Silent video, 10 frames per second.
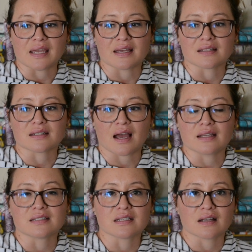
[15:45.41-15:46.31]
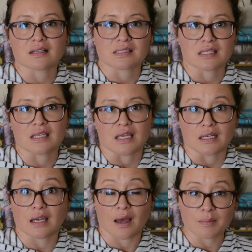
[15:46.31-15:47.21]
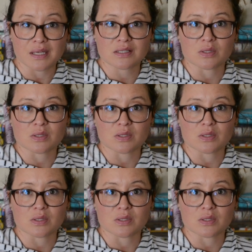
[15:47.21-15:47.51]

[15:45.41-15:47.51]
and I did not see the end coming,